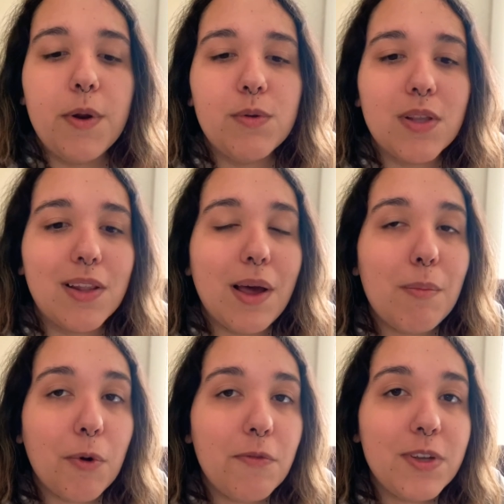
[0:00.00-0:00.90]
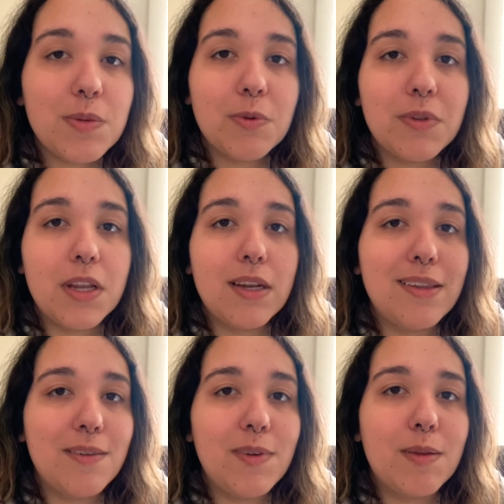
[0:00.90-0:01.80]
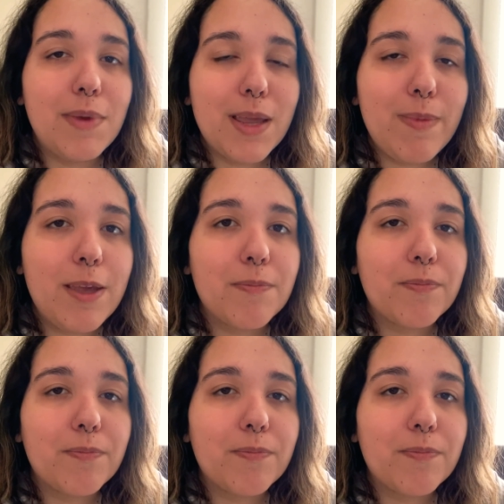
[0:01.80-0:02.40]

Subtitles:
but it was a lot more feasible than living in Miami.